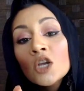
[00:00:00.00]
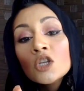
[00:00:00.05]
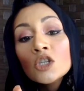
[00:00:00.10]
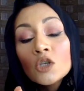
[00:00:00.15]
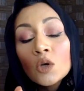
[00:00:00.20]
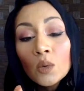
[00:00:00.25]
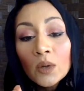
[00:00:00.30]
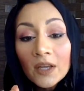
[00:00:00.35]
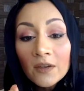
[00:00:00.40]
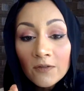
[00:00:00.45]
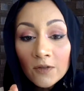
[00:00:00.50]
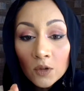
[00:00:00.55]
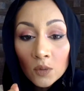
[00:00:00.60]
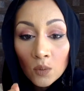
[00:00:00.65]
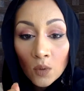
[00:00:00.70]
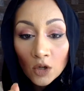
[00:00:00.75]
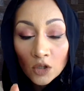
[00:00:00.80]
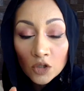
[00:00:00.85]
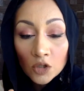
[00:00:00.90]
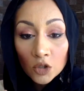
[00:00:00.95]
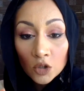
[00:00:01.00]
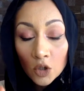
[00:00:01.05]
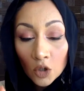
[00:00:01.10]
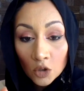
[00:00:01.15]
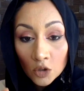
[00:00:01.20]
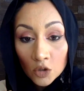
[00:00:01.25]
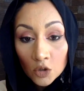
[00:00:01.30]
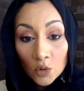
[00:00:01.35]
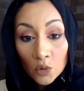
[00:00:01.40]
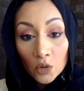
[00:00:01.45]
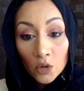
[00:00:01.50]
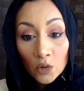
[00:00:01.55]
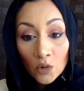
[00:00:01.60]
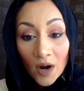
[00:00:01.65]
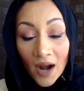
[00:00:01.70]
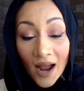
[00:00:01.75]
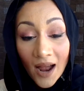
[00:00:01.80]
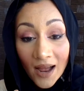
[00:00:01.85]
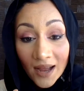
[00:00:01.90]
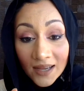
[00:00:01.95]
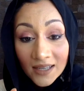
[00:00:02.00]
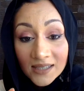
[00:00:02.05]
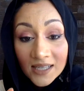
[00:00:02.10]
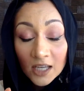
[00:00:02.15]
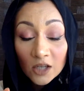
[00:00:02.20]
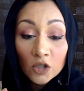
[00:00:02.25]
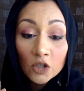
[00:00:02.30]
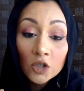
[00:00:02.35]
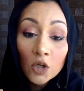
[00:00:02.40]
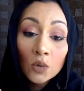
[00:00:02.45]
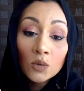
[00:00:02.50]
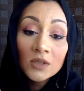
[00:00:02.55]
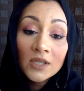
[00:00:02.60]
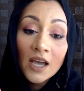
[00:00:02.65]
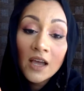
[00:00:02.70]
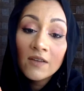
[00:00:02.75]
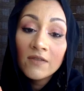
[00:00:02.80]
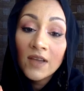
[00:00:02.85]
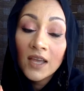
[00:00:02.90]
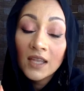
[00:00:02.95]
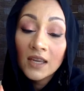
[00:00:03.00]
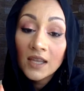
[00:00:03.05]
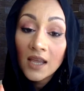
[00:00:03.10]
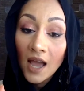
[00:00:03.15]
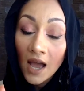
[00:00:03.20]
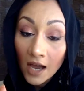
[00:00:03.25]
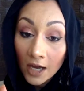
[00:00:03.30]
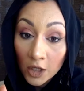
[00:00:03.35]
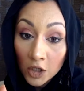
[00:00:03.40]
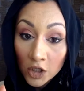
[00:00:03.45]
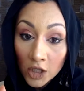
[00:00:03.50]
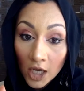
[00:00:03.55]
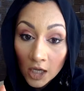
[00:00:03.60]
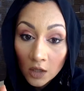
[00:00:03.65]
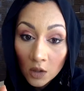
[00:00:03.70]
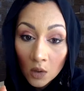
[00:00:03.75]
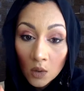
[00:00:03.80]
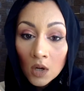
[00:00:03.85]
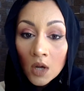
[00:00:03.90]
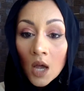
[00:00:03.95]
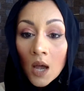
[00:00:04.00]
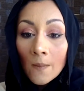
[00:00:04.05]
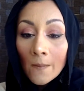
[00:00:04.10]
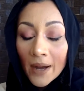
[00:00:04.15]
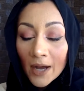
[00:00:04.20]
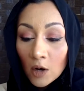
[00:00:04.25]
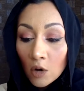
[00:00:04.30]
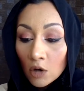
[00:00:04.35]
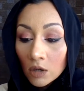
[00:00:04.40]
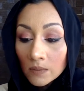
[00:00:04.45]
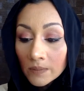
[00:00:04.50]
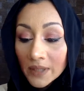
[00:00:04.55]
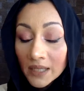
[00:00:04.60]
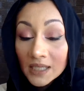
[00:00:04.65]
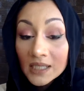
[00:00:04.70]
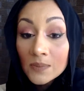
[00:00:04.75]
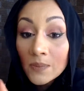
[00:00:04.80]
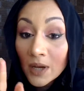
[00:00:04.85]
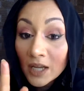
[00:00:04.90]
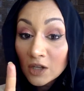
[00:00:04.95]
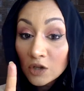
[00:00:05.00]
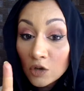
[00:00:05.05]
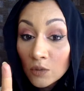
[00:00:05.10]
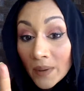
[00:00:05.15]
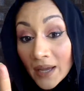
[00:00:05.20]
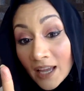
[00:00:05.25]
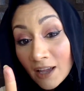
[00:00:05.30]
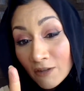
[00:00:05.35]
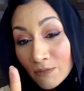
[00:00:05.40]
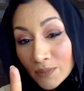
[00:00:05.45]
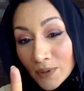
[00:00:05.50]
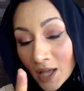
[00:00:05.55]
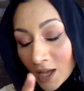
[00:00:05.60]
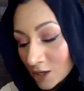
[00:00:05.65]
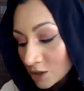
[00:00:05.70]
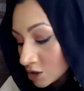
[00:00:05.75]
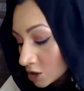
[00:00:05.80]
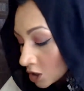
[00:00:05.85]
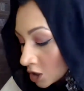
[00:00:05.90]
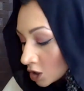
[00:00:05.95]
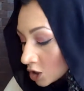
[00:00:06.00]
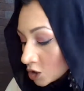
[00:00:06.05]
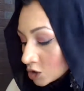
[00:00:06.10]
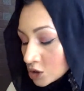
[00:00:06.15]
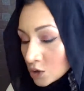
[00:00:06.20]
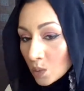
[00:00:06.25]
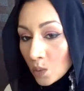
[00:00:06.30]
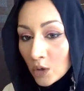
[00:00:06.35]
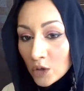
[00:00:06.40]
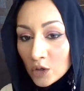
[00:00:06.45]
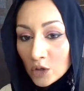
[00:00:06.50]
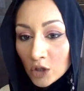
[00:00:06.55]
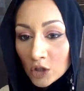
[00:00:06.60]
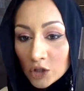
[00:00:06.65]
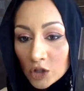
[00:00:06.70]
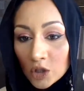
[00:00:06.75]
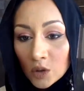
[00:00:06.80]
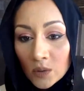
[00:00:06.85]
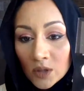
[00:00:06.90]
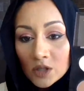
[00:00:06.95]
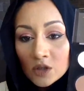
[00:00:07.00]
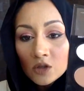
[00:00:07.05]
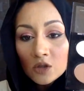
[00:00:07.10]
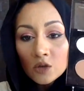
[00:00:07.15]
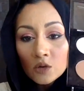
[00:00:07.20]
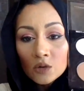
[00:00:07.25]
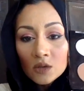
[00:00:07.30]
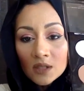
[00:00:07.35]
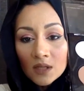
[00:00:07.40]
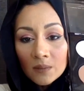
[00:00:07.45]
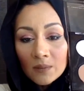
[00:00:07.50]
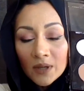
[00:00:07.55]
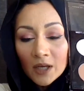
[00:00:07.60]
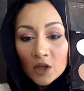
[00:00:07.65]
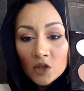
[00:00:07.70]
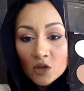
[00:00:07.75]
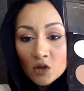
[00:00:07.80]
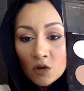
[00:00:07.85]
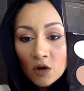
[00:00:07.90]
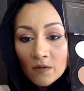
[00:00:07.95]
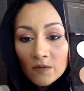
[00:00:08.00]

So if you want to contour your eyes and you don't have any eyeshadow, by all means, but you may have blush. So what you could do is use a mixture